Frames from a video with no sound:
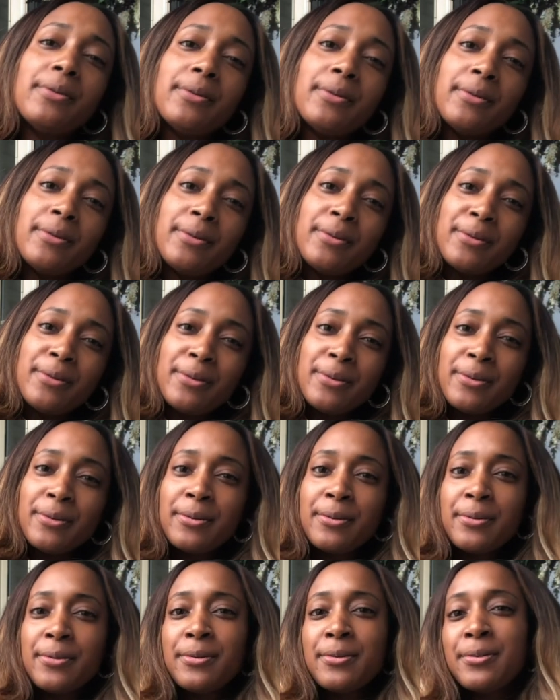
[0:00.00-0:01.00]

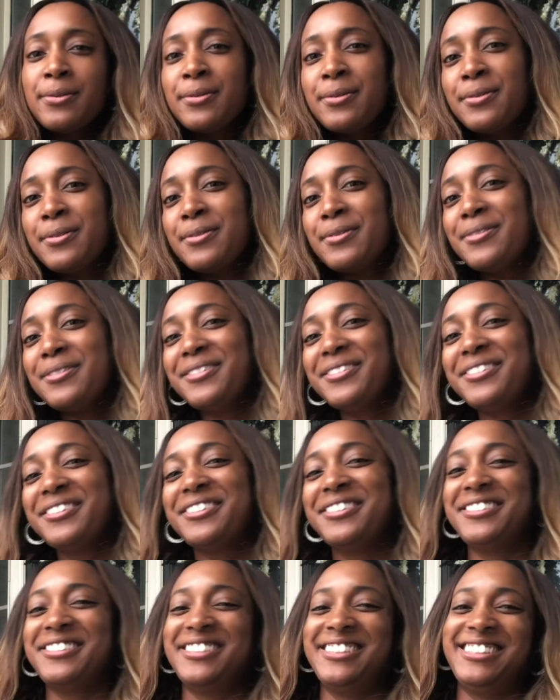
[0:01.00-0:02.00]

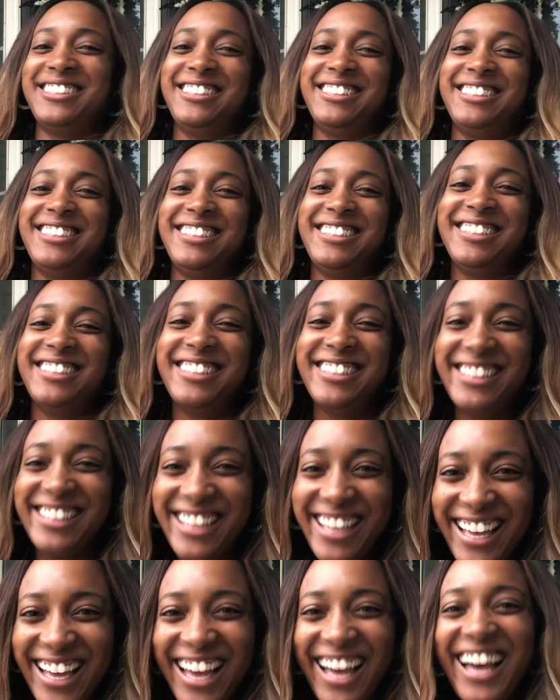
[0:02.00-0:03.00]

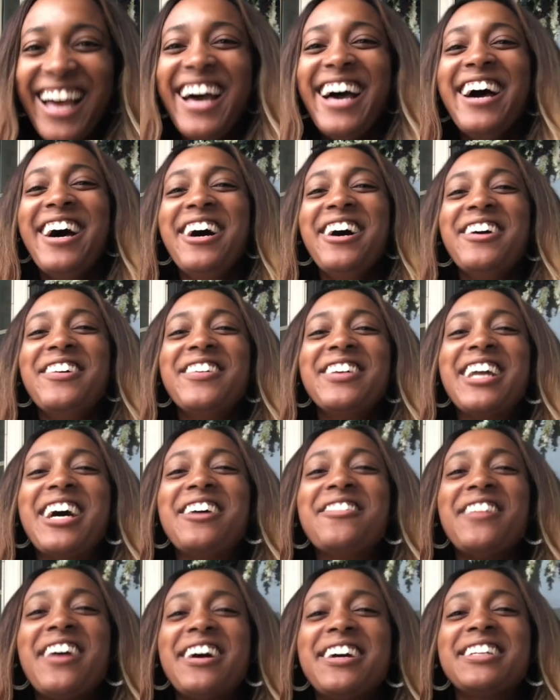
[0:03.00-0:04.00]
When
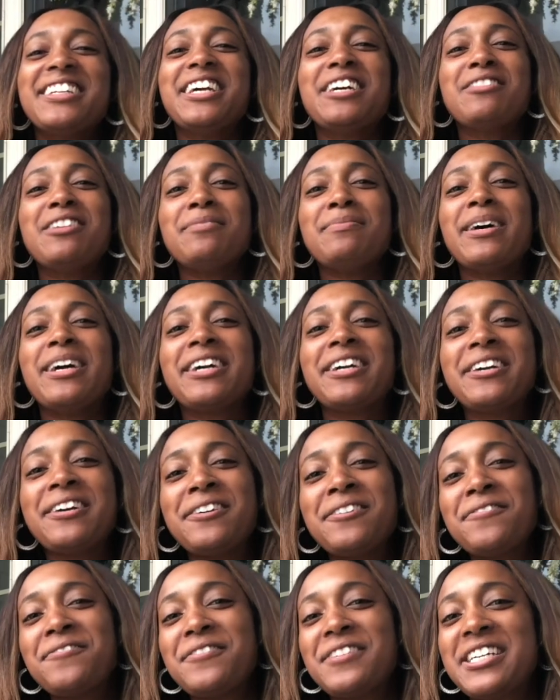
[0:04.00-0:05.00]
I walked in with my
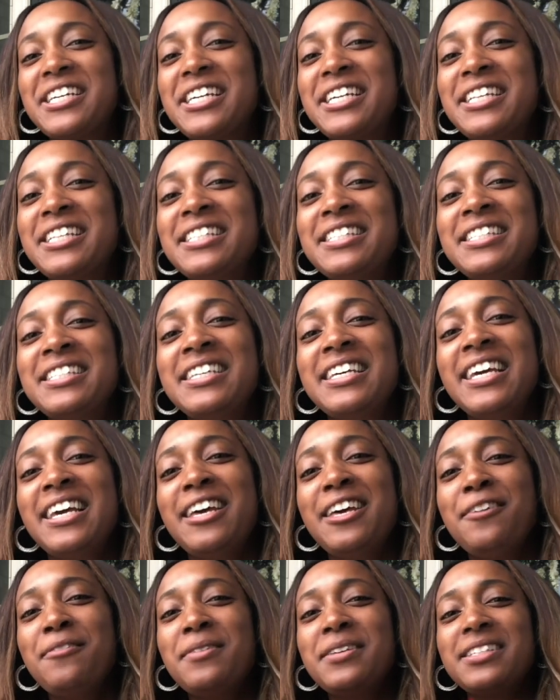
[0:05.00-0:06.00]
girlfriends,
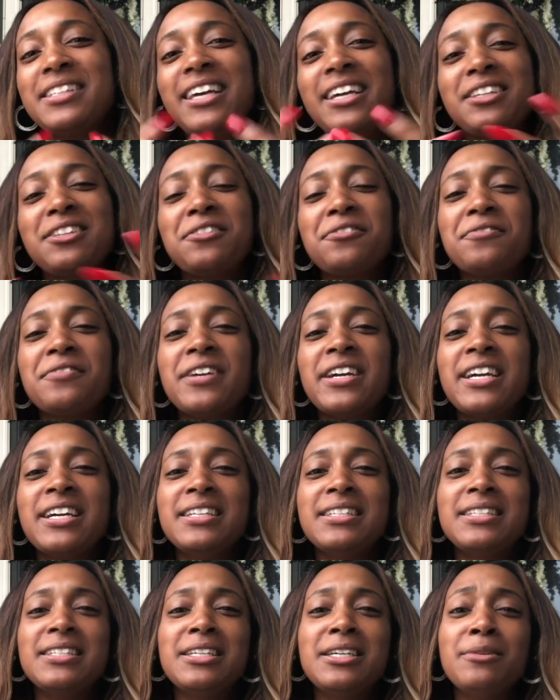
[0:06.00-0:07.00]
it was like the
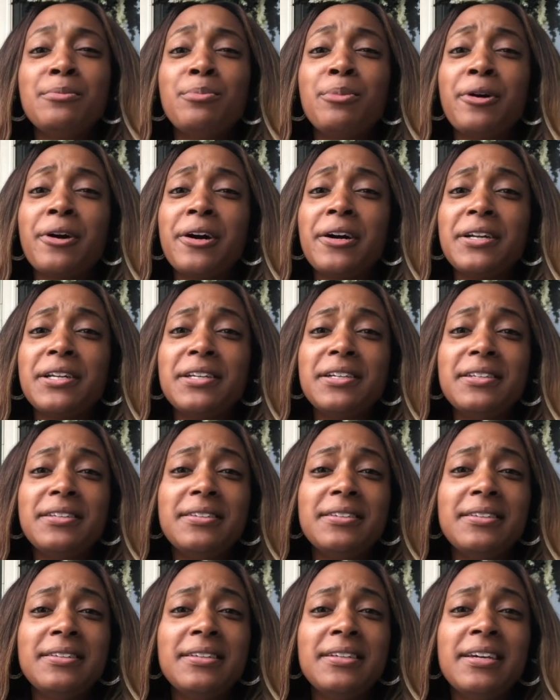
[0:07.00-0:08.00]
Red Sea parted.
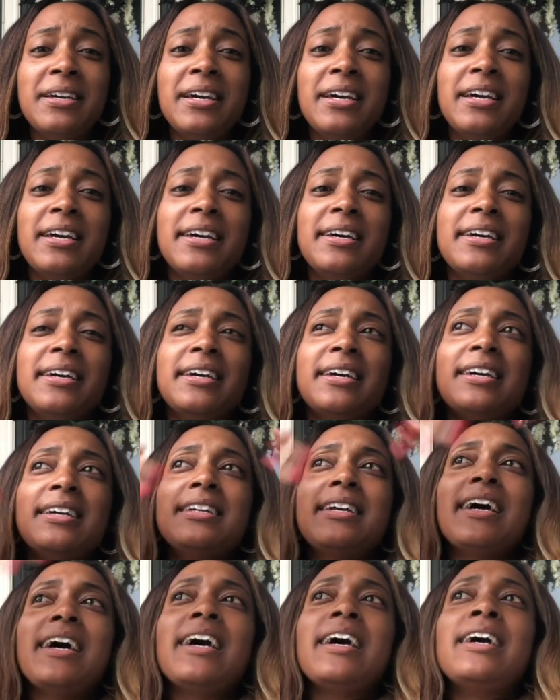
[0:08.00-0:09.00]

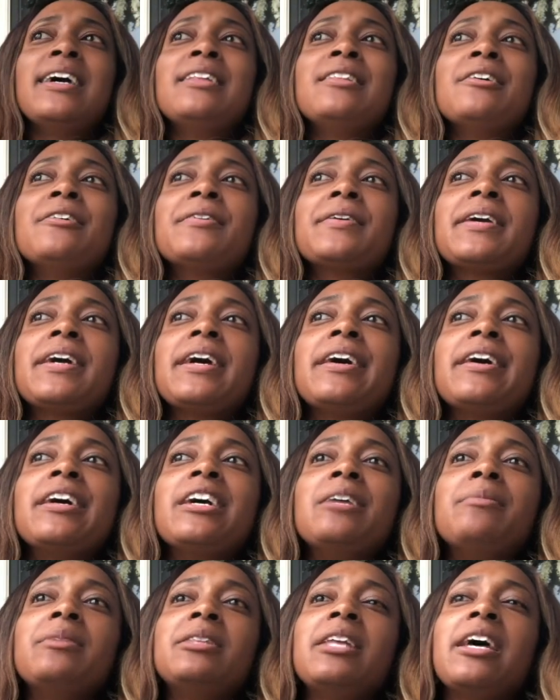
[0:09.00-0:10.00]
And a halo
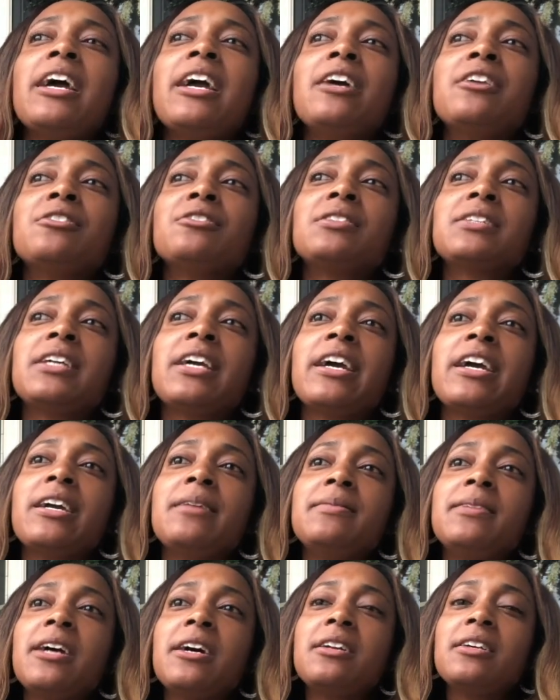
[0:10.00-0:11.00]
came and the angels
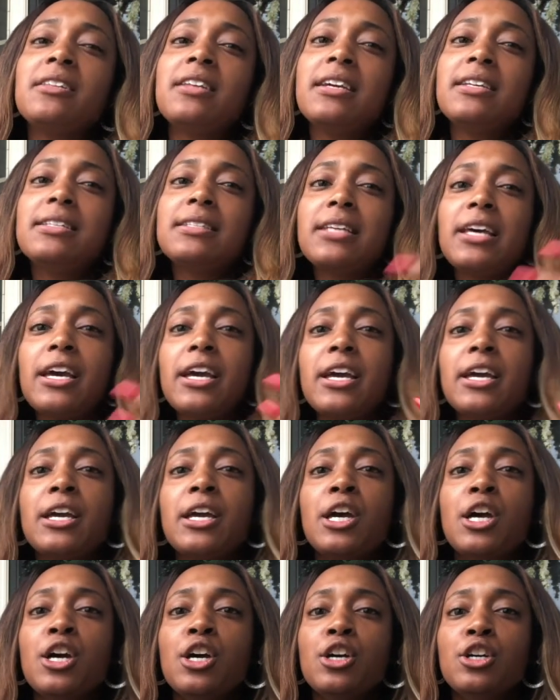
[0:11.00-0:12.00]
came down and they sang,
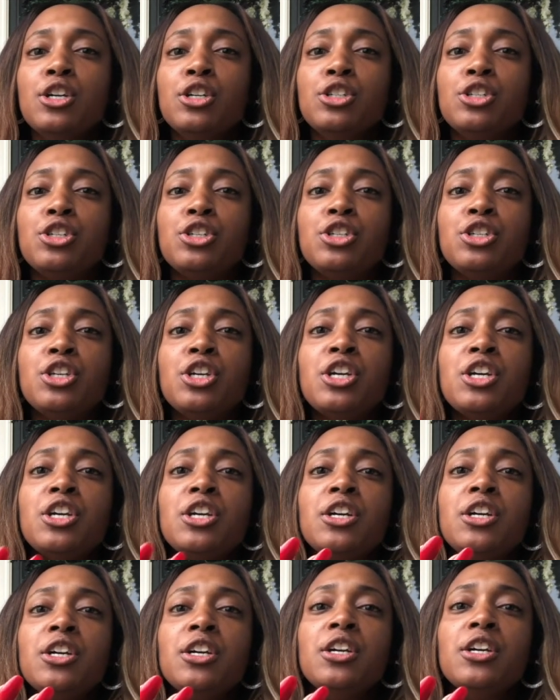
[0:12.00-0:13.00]

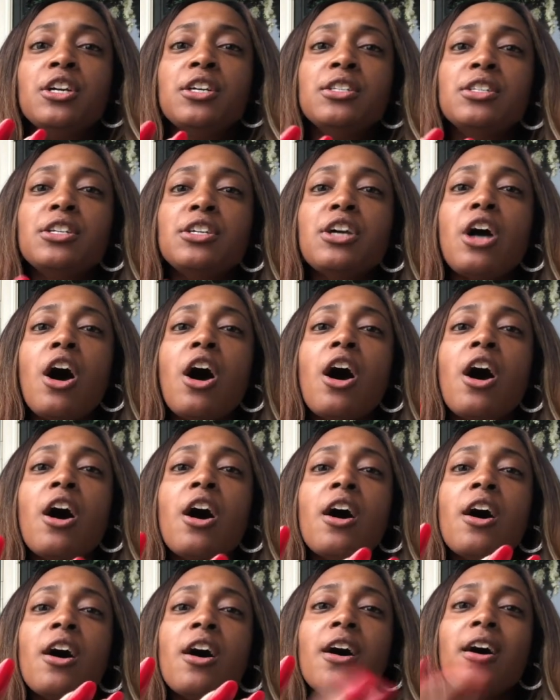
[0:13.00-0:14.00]
"She's
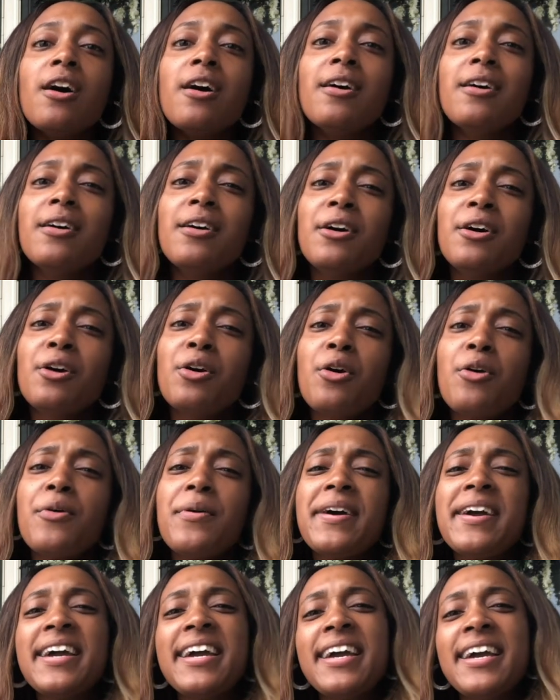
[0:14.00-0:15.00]
your
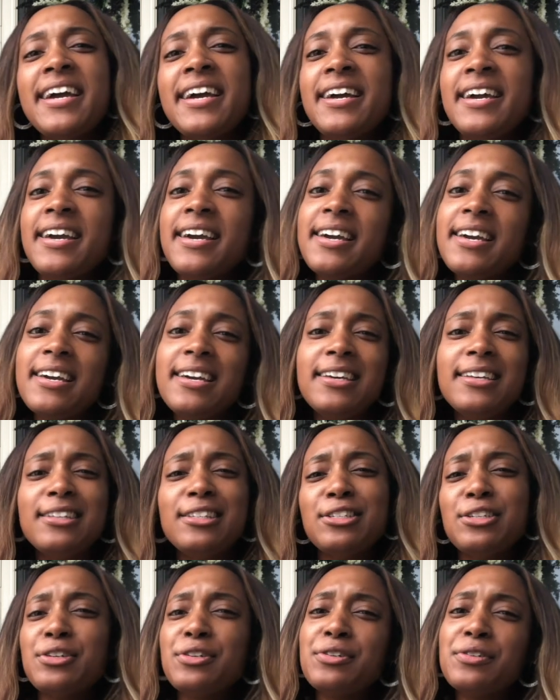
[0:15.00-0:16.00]
queen
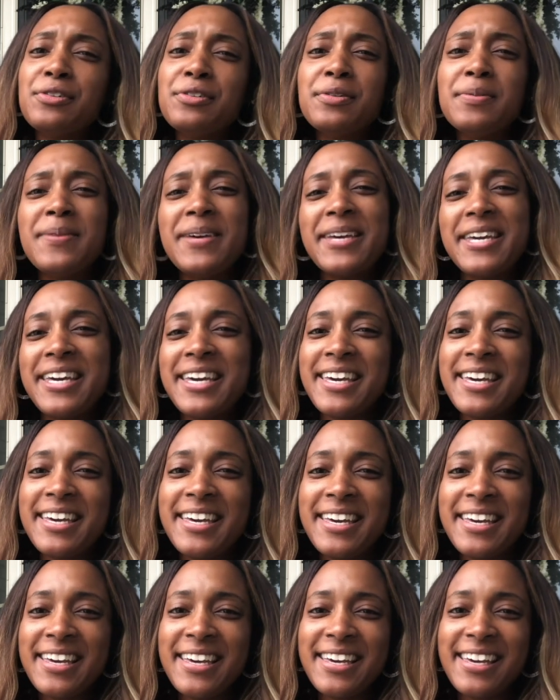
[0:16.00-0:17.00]
to be."
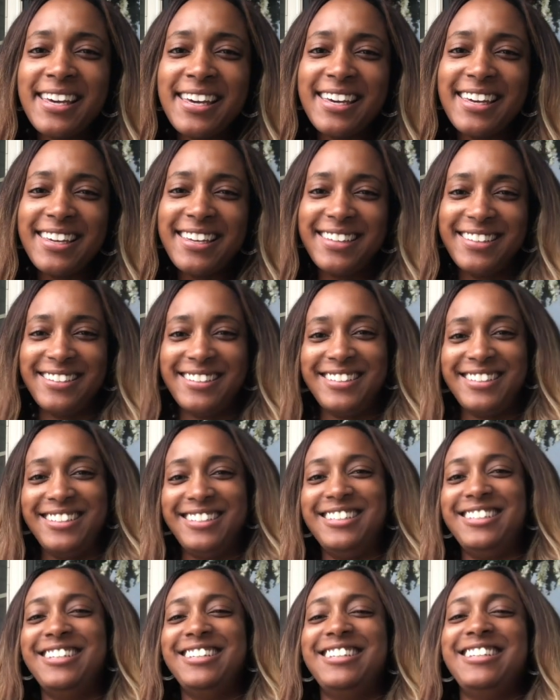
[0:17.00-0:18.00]

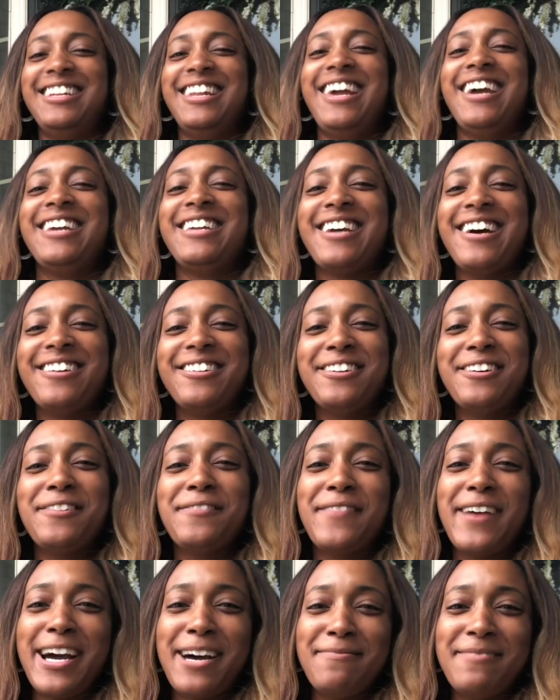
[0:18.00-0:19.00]
Now y'all know
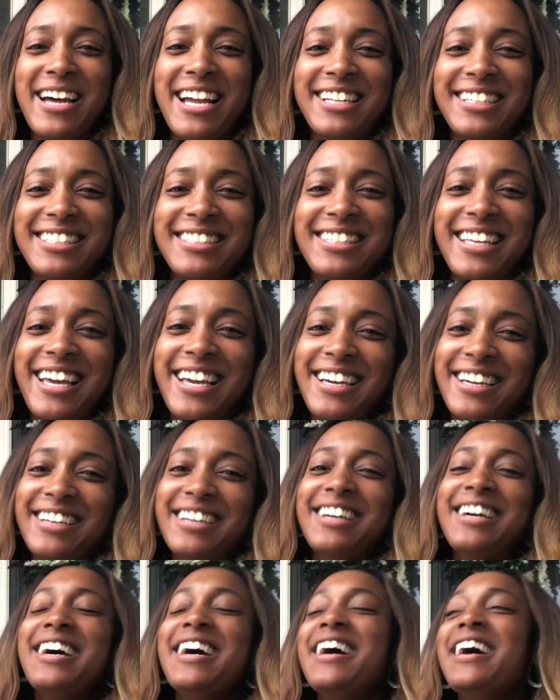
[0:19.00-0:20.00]
why I'm not a
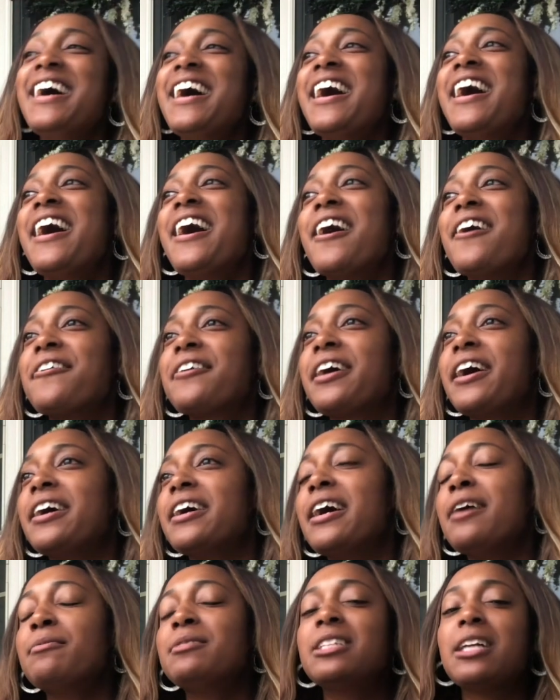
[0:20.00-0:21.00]
singer. Okay,
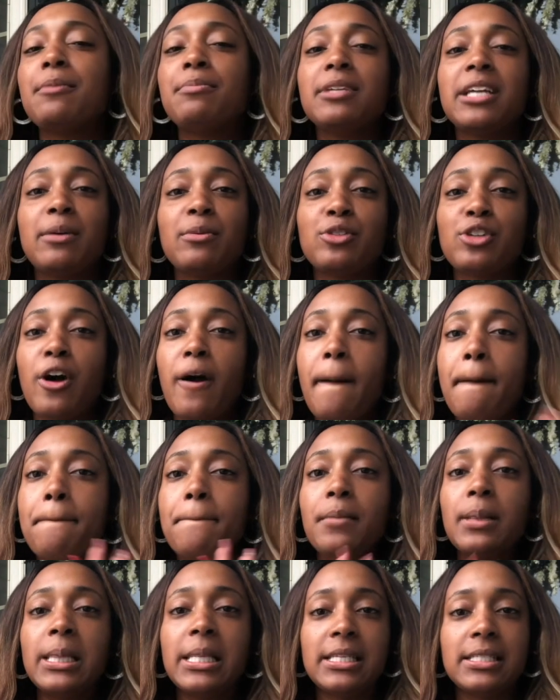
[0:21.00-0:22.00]
I'm stop playing with y'all.
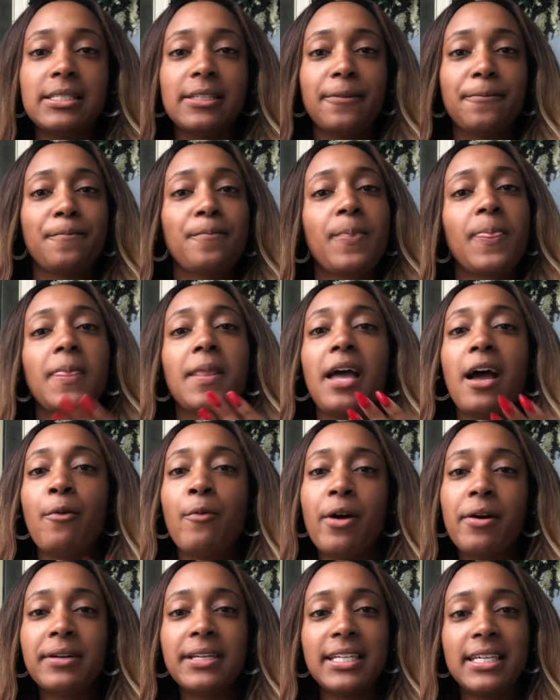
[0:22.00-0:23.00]
Listen, I
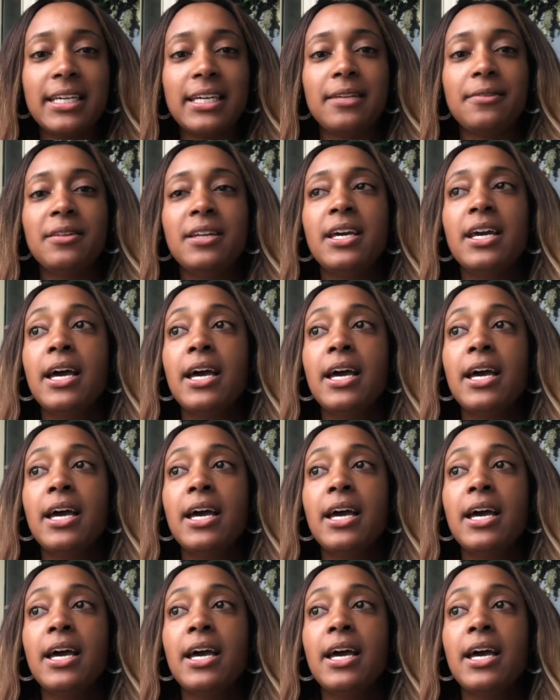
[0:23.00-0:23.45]
walked in.